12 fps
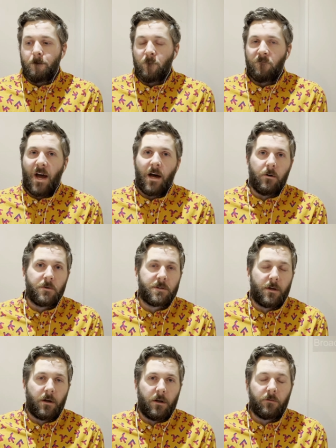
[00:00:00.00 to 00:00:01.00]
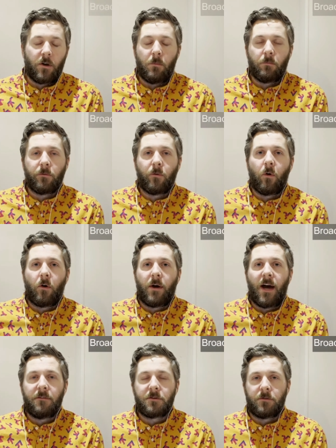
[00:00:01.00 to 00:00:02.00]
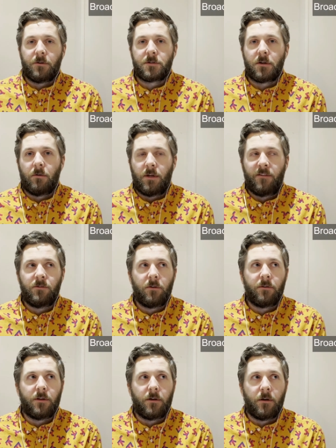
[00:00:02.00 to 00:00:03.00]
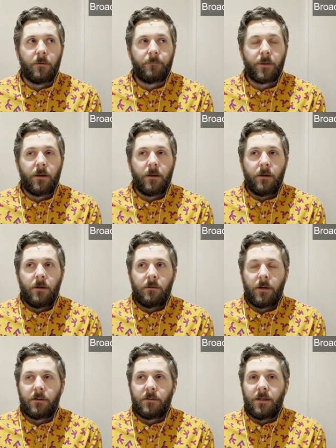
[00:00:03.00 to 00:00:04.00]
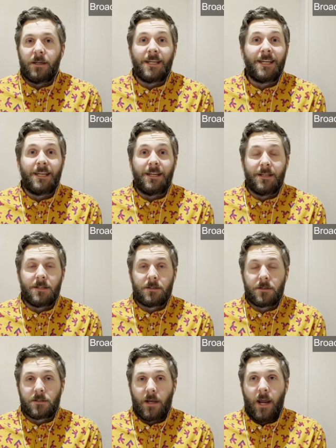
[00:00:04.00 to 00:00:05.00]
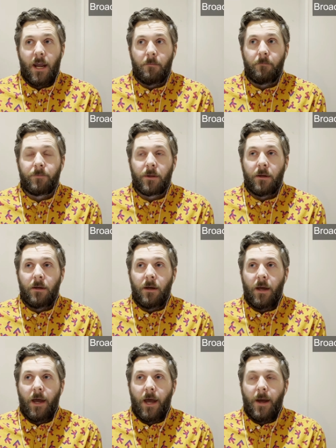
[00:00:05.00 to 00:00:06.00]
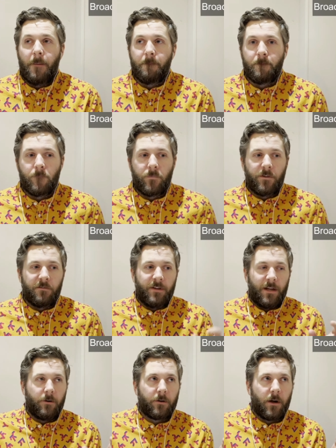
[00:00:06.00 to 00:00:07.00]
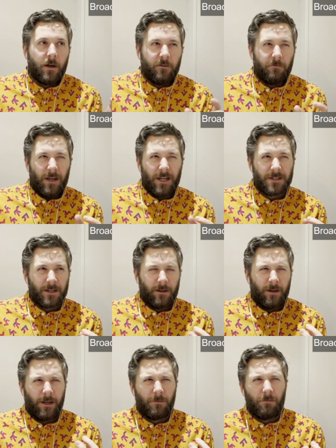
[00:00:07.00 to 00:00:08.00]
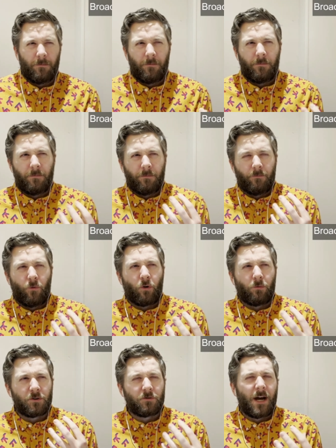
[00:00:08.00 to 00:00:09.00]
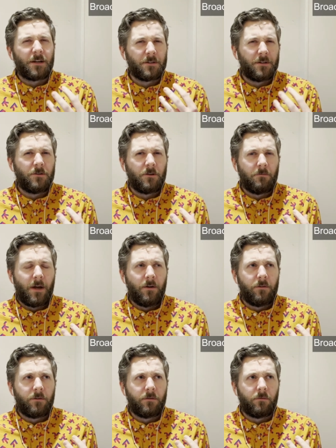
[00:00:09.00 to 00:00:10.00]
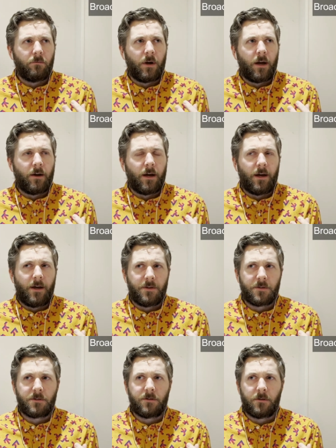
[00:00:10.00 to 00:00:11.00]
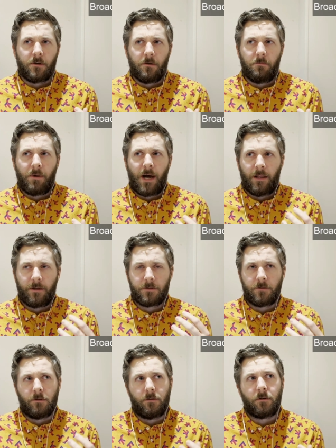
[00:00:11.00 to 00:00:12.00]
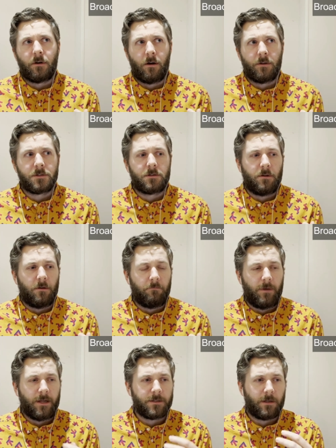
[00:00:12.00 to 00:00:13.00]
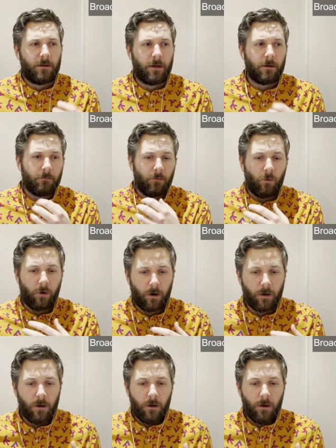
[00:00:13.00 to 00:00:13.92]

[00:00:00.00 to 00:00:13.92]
vowels that kind of come before or after it. So even though the E is the same, the velar kind of makes it like more retracted in your mouth, whereas the palatal consonant makes it like more